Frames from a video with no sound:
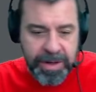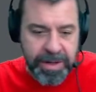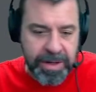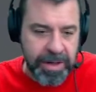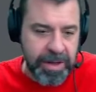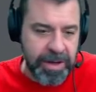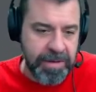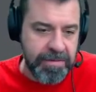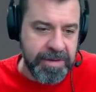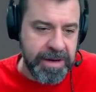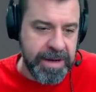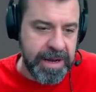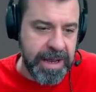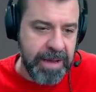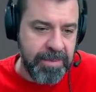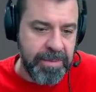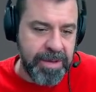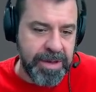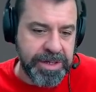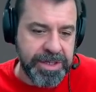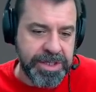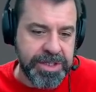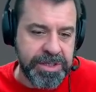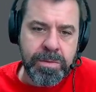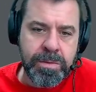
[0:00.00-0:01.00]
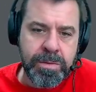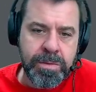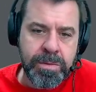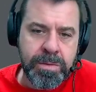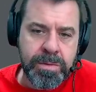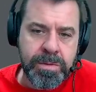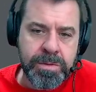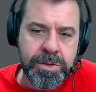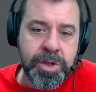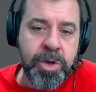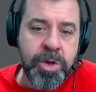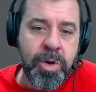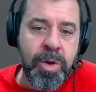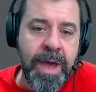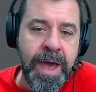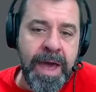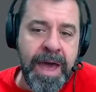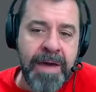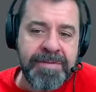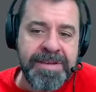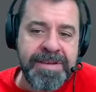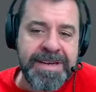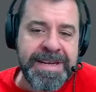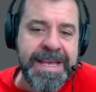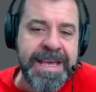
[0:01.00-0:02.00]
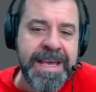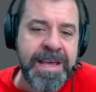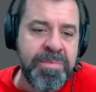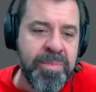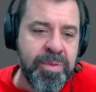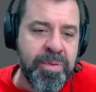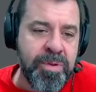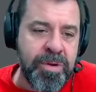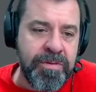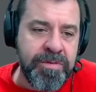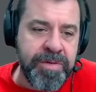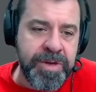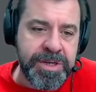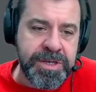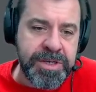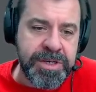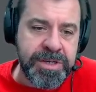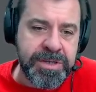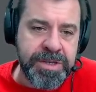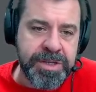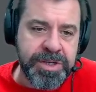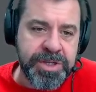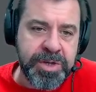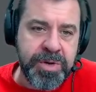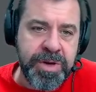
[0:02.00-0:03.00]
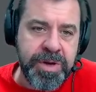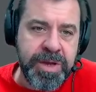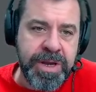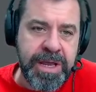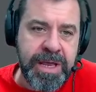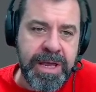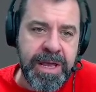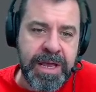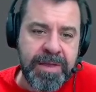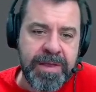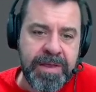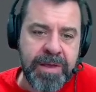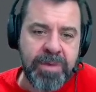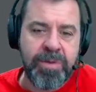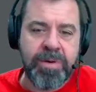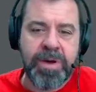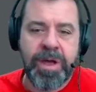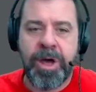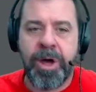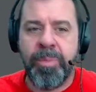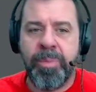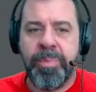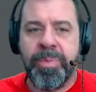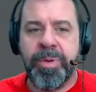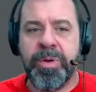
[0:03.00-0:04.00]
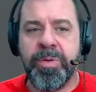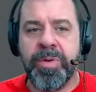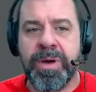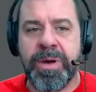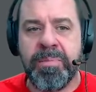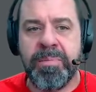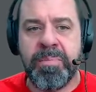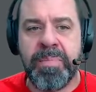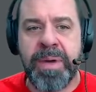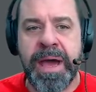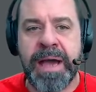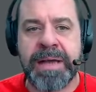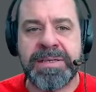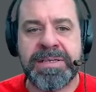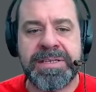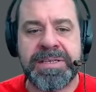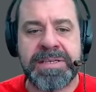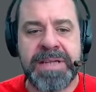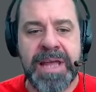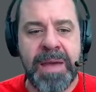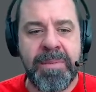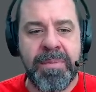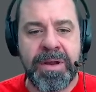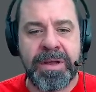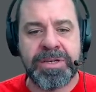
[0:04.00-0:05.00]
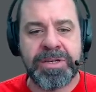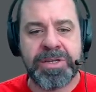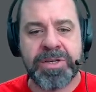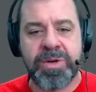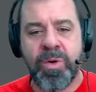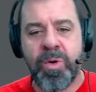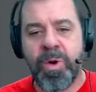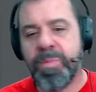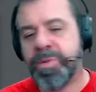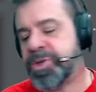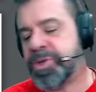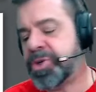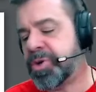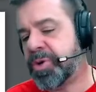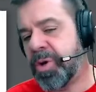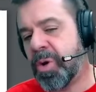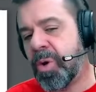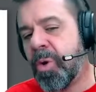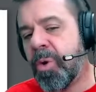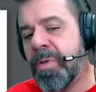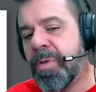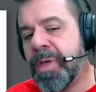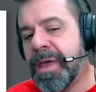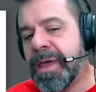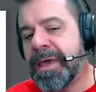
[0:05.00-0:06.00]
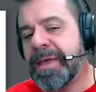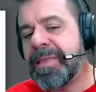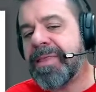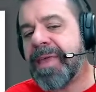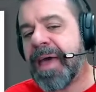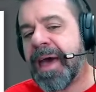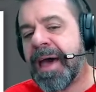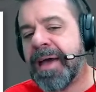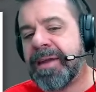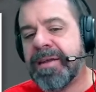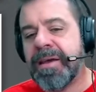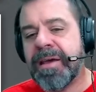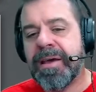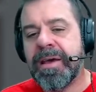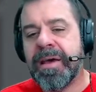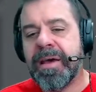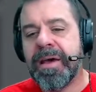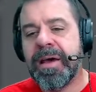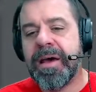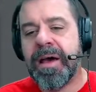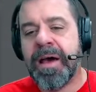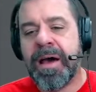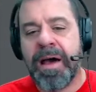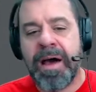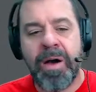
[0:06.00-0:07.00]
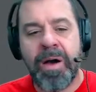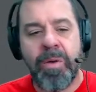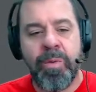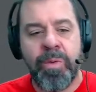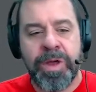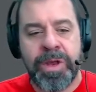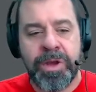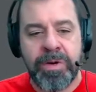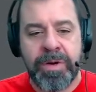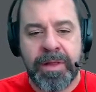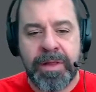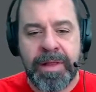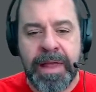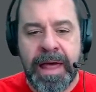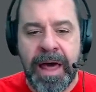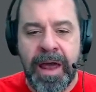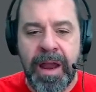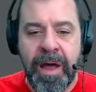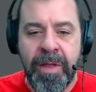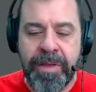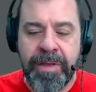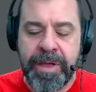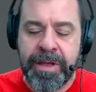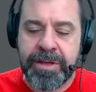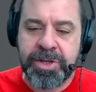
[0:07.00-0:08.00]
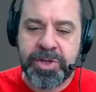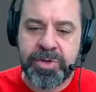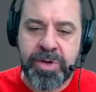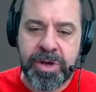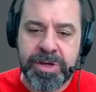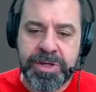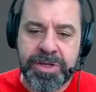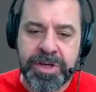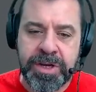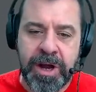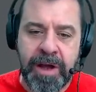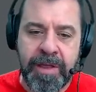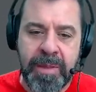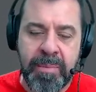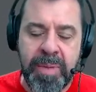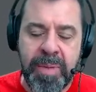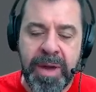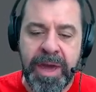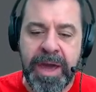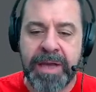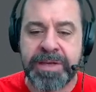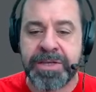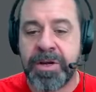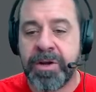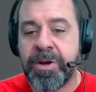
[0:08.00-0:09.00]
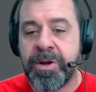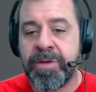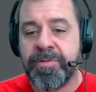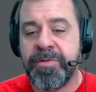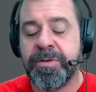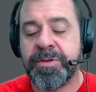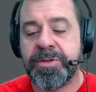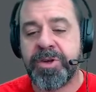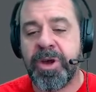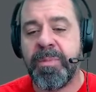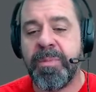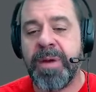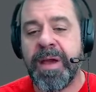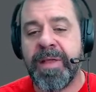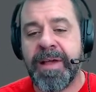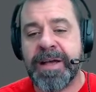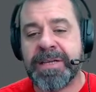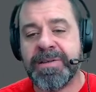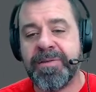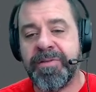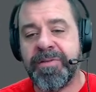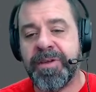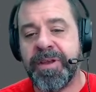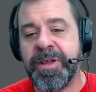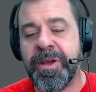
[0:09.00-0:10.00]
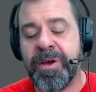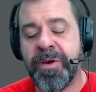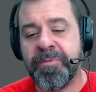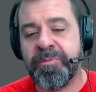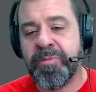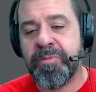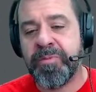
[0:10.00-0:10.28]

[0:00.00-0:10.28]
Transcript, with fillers: of damage. So you have 10 provisions that you can eat that will help you get back stamina score, but you can only eat that uh, when you're allowed on the instruction on the page. I don't know if you saw my last video